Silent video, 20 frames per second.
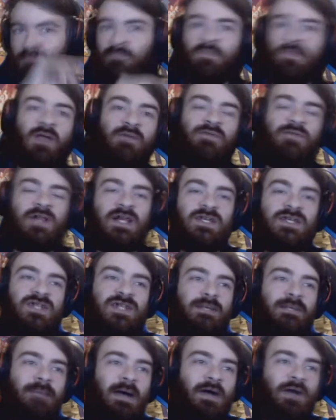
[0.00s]
I feel like
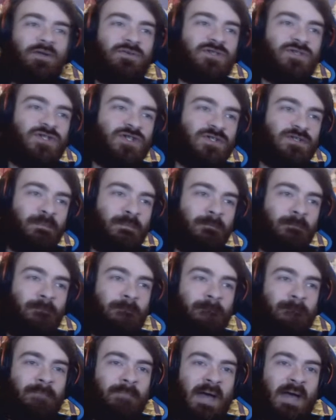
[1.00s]
Sleep Powder is just
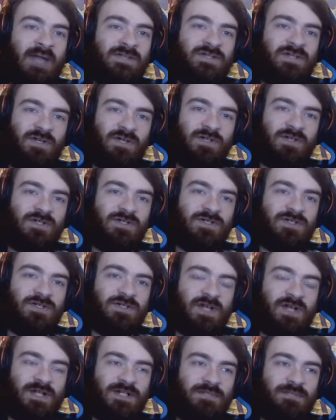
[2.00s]
better than
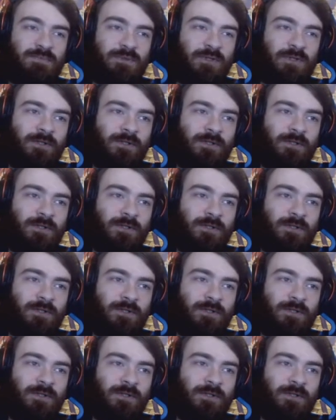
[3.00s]
Stun Spore.